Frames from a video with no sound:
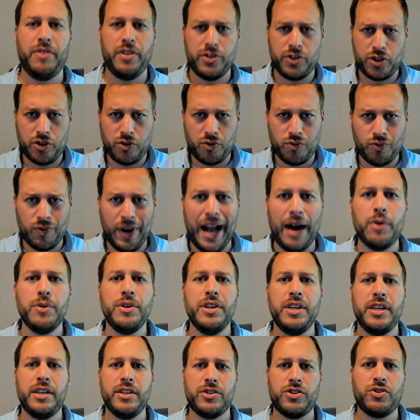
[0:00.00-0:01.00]

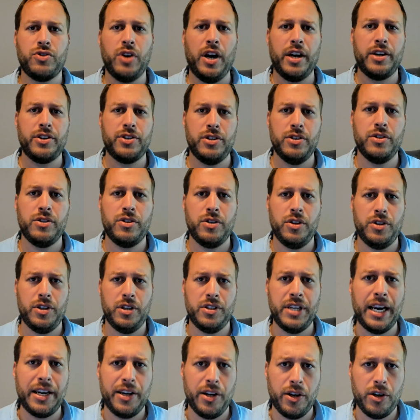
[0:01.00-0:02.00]
surrounding construction so the
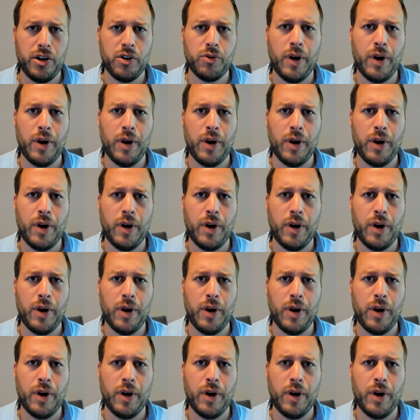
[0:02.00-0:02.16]
technical